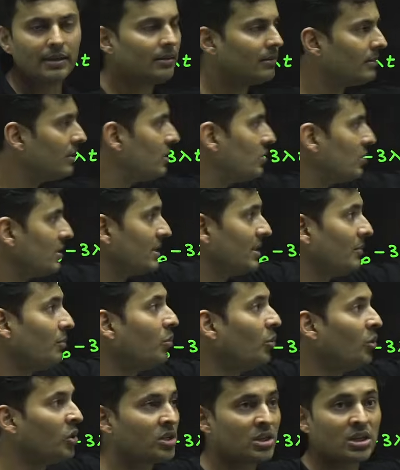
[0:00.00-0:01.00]
This was the
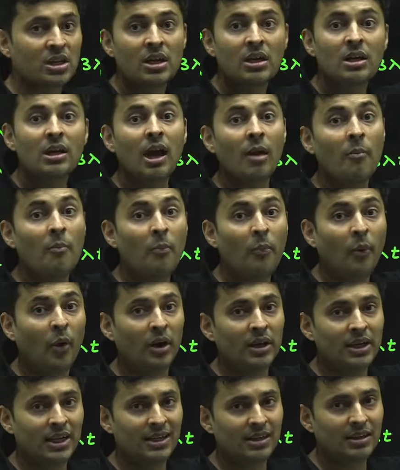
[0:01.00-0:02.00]
most
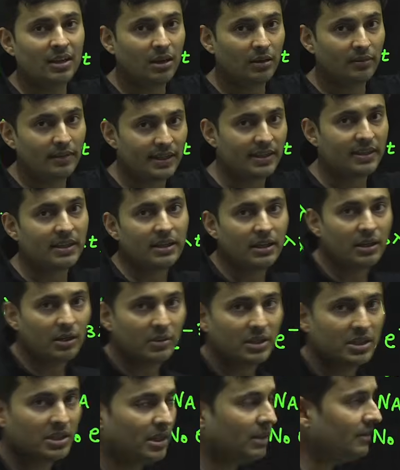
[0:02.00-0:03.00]
important governing
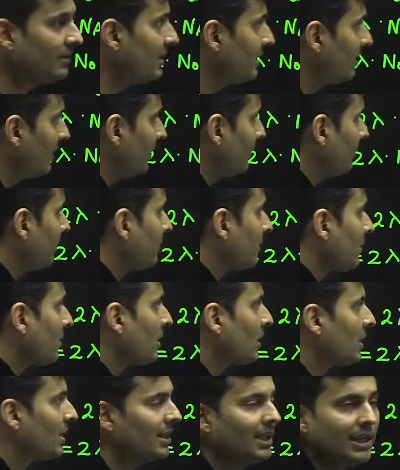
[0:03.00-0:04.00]
equation, I will say.
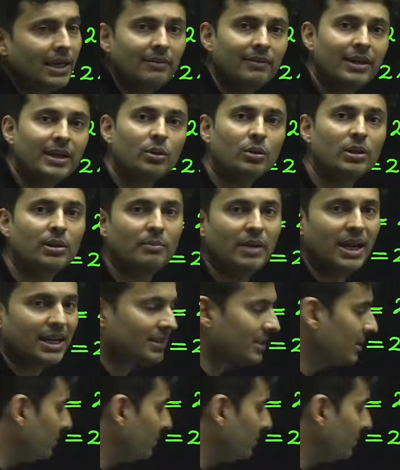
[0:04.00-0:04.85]
Then I went to the maxima